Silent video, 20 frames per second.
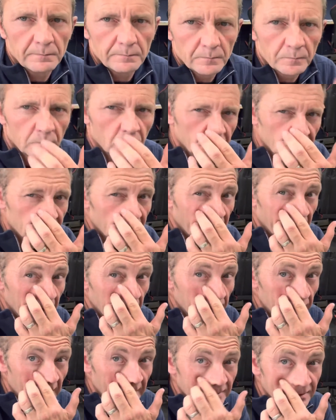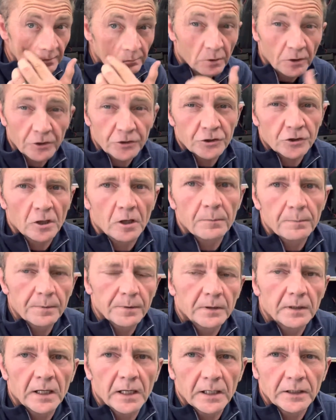once I get them back to my shop
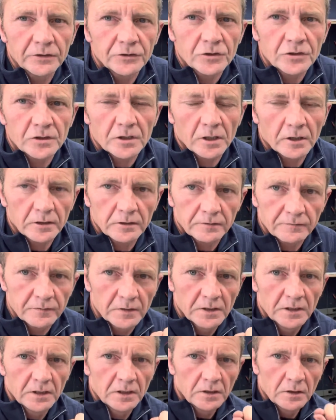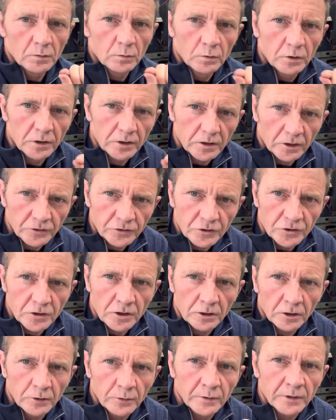and just kind of work on just
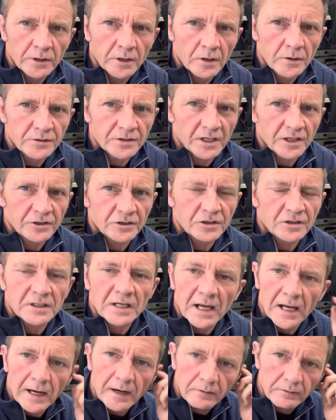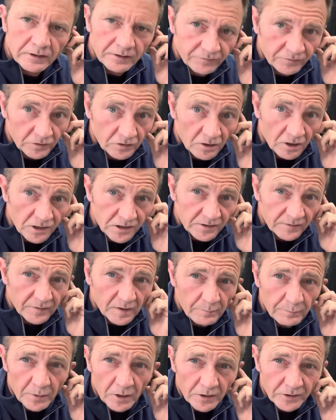gluing those edges down. If you guys have
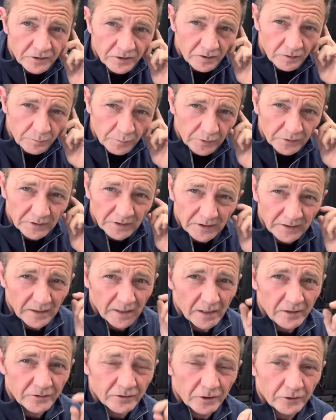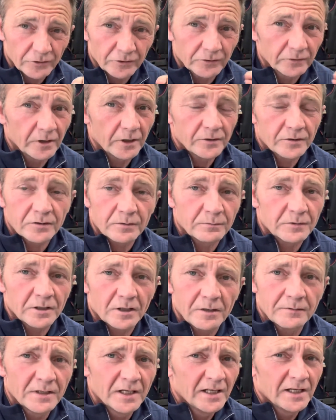had bikes that you put decals on, you'll know
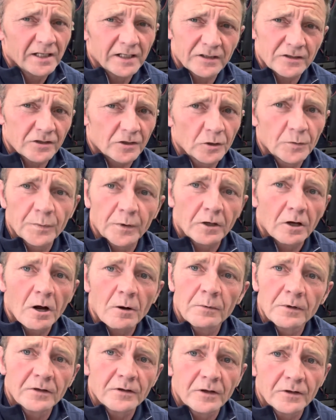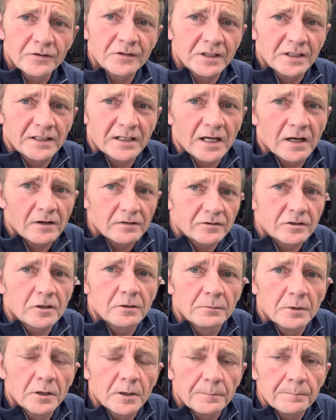sometimes it's super common those decals
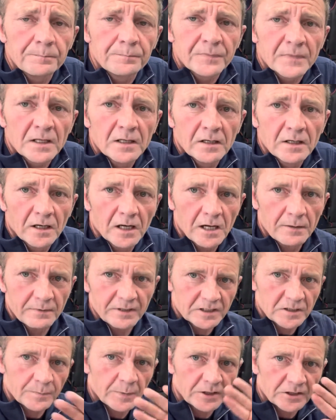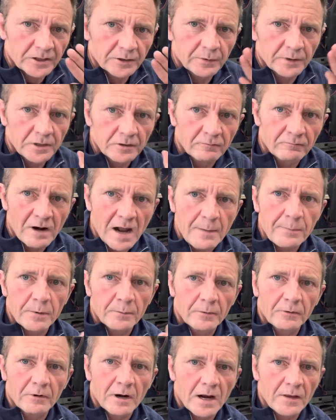come up, especially when you wrap
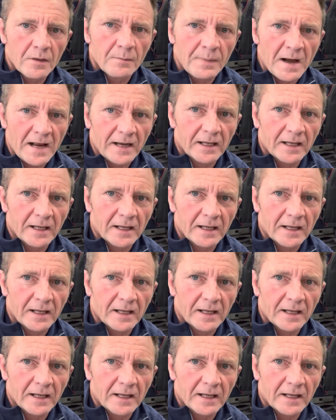them around the back